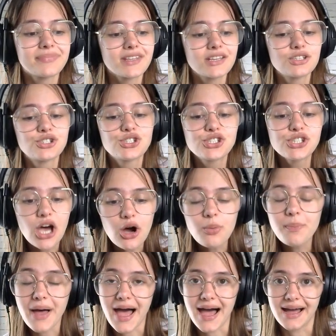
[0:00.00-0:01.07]
so
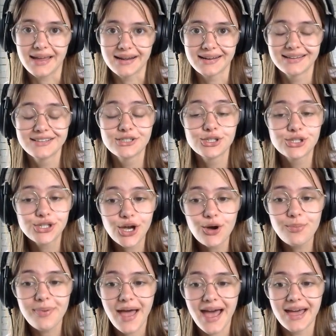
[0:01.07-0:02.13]
bad. So
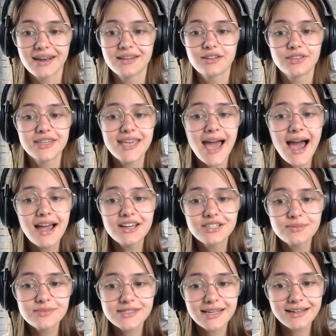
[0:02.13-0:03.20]
bad. The
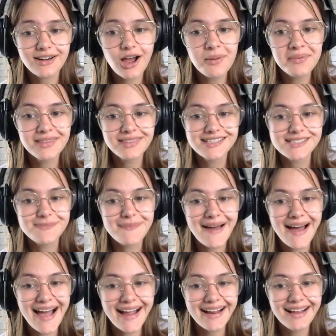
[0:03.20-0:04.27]
items that come in this
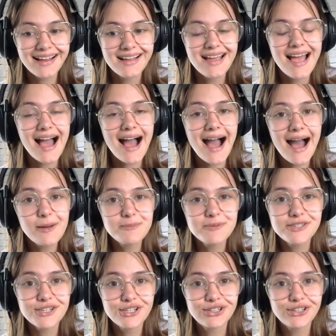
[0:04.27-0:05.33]
pack,
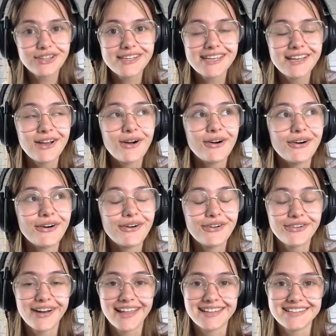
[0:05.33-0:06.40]
absolutely
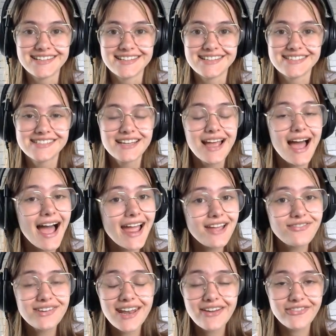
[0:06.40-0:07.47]
horrendous. I
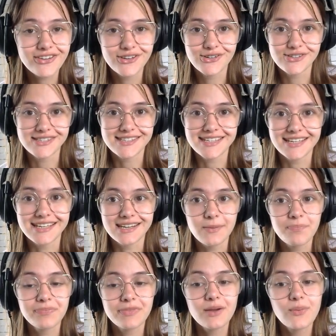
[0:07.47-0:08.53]
have never used it
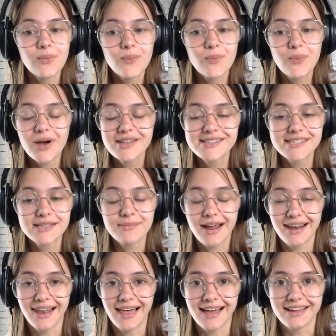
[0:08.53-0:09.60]
once in my
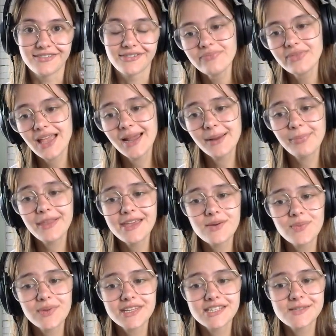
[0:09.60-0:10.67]
life. I played
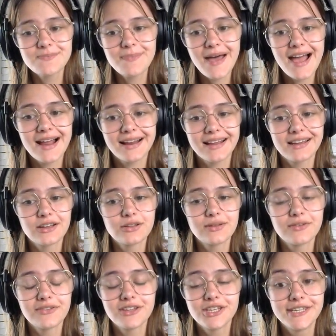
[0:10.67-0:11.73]
with this pack
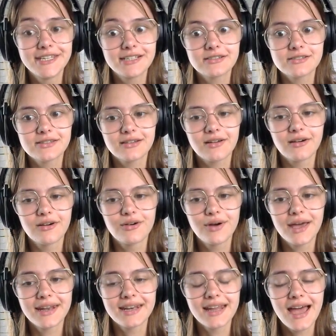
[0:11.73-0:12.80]
years ago
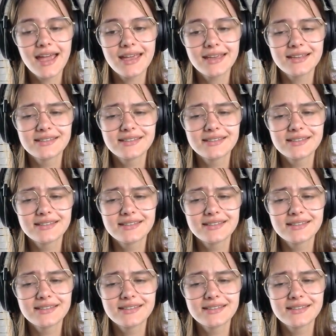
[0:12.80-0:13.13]
and I